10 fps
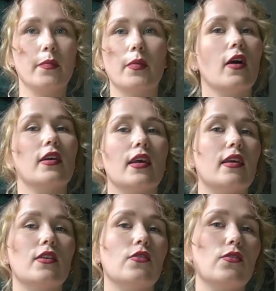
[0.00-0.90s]
but
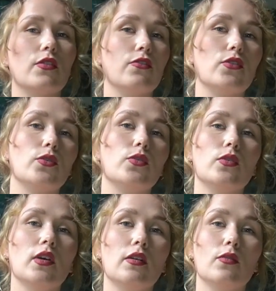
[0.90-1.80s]
if
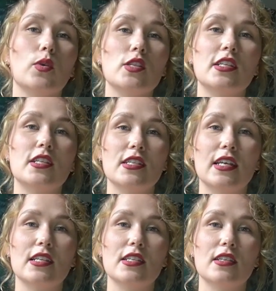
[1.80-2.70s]
you wanted to
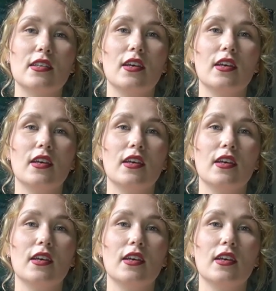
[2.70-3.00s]
sit